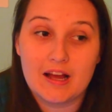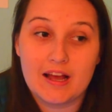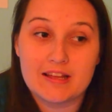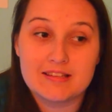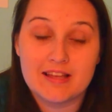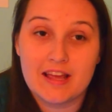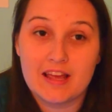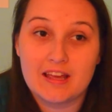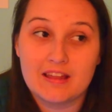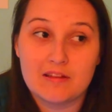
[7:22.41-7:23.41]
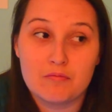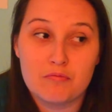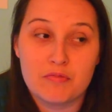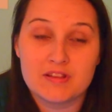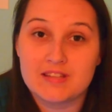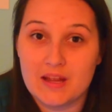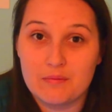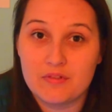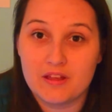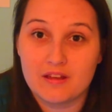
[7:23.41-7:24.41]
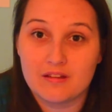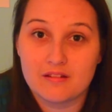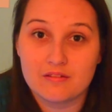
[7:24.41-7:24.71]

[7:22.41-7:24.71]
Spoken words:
I say the same thing